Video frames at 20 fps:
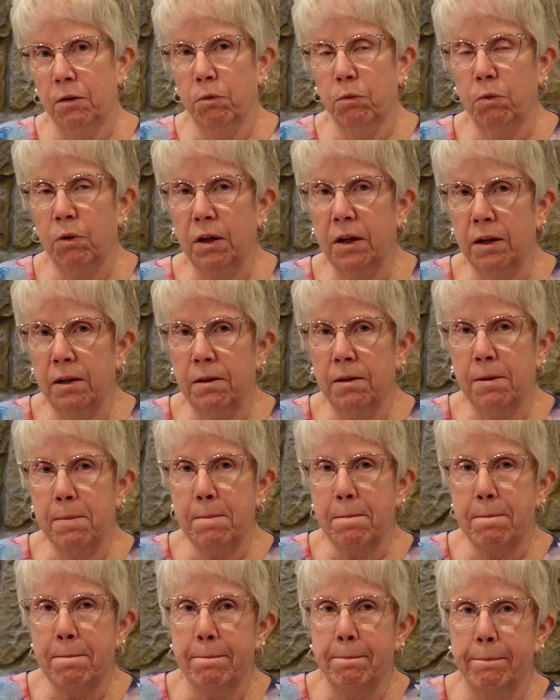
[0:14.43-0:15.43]

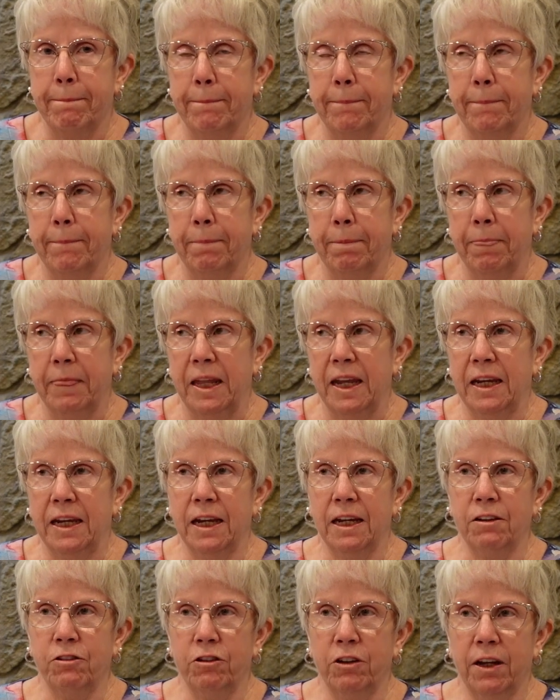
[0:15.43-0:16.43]
Well, in
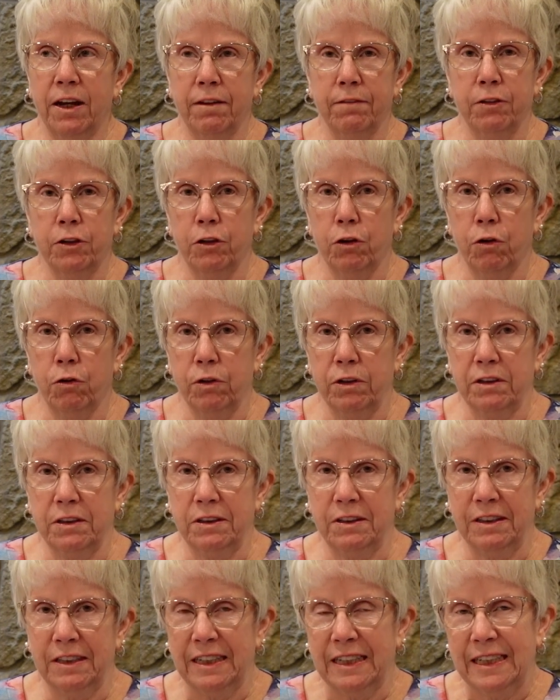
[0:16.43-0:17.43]
case you haven't
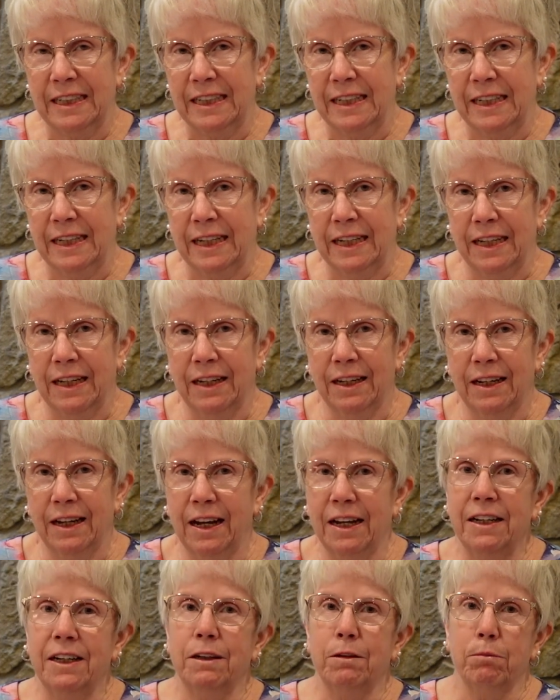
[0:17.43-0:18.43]
noticed,
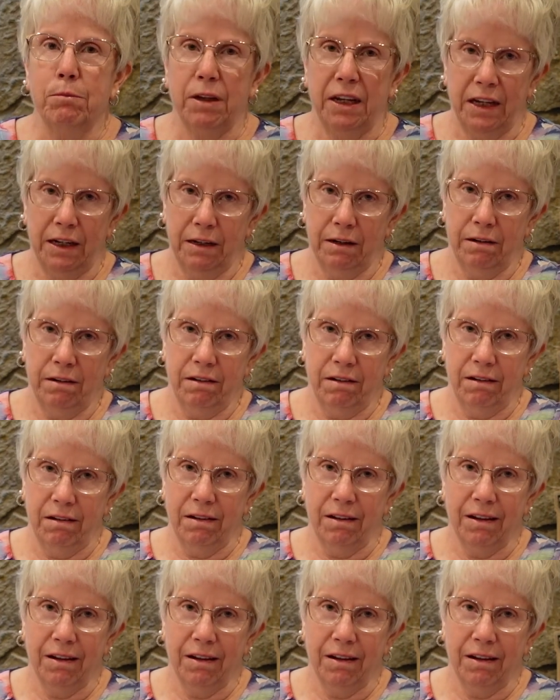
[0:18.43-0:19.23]
I didn't make it.